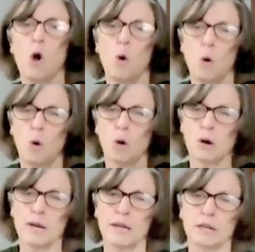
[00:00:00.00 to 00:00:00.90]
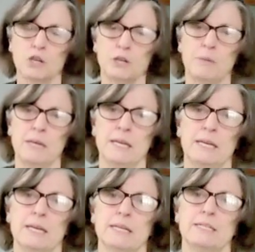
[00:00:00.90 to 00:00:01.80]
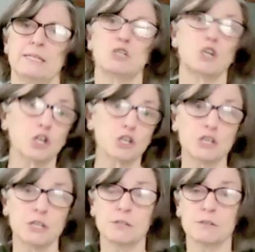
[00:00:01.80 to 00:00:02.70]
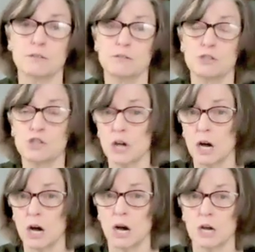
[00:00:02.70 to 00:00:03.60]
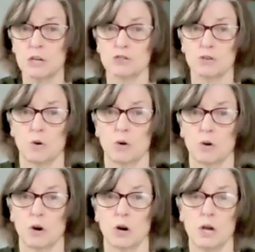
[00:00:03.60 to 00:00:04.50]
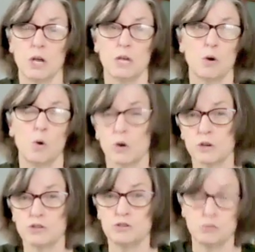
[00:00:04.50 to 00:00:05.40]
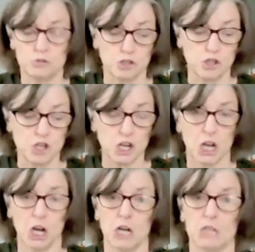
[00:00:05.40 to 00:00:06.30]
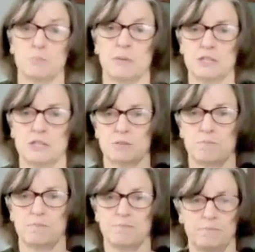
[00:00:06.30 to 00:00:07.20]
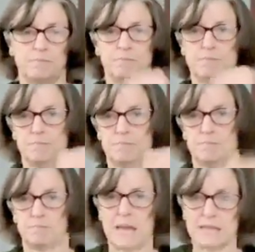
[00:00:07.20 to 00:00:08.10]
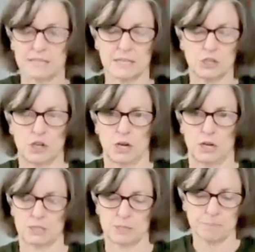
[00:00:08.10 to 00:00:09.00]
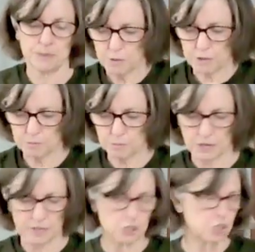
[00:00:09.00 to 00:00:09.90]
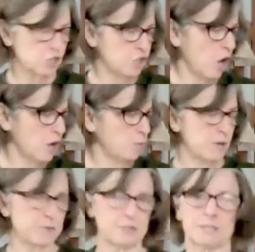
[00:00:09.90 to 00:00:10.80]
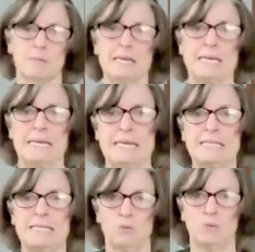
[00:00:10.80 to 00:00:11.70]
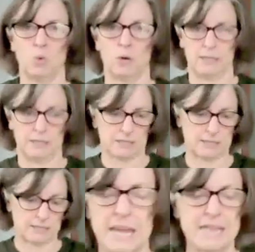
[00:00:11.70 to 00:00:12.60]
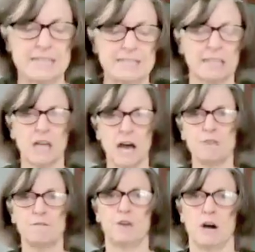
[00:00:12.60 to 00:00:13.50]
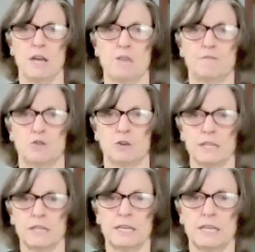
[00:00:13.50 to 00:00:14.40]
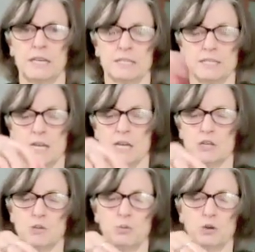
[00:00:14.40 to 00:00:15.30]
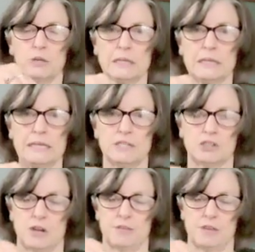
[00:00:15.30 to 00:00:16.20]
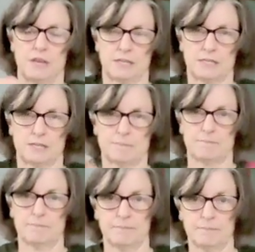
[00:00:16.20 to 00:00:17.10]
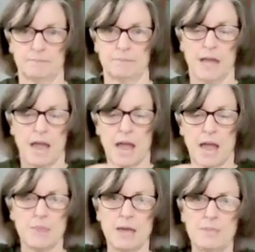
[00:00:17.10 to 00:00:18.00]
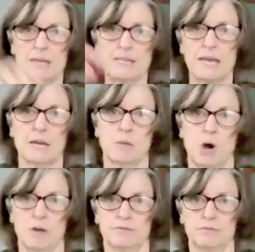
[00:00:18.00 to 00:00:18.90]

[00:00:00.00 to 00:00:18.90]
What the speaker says: or it could be detergent jugs or orange juice jugs, but it's plastic jugs. We're going to start with some easy ones. It's a lot of fun for little kids to put lids on things, and then they take them off,